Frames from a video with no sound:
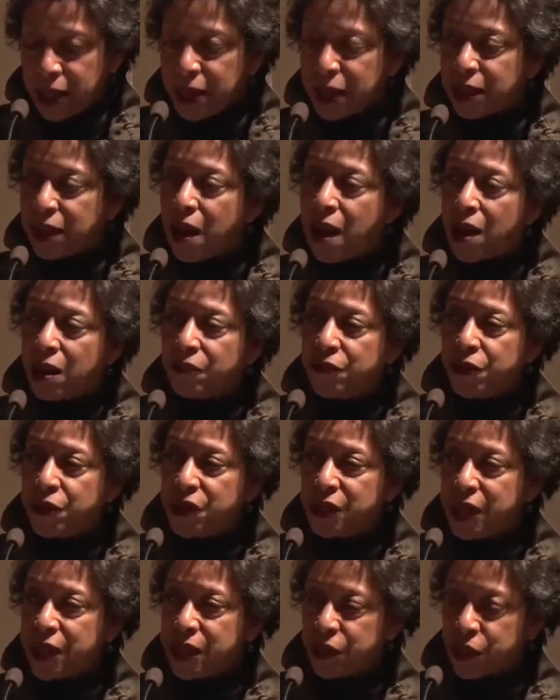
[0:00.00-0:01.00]
in
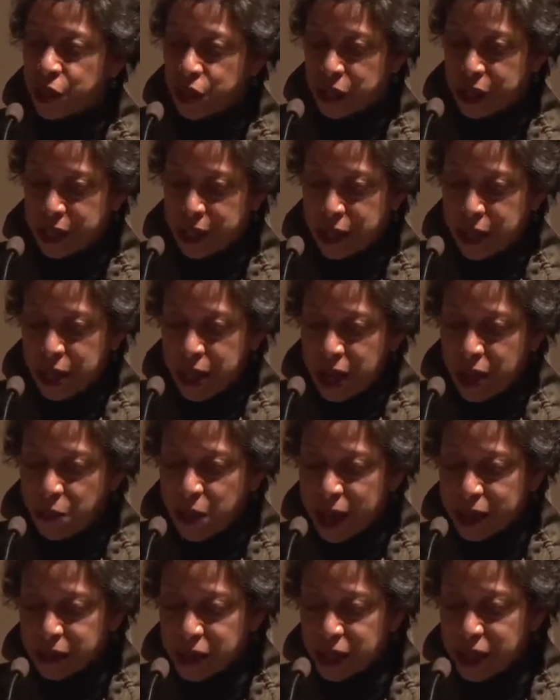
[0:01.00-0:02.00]
conversation
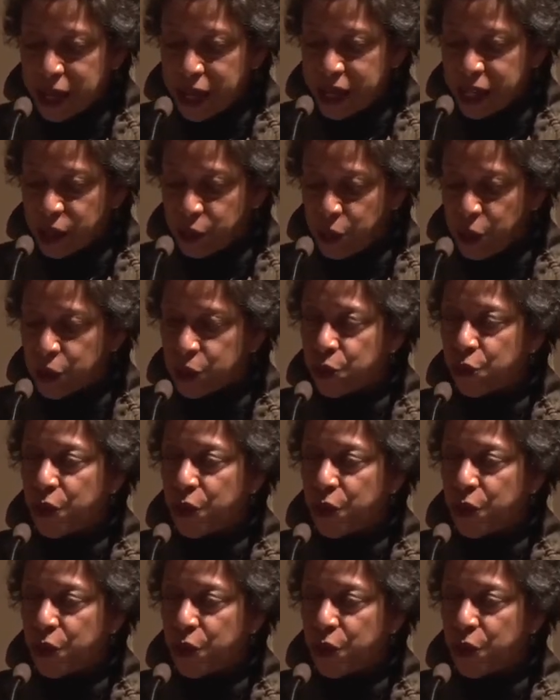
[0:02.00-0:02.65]
about today's most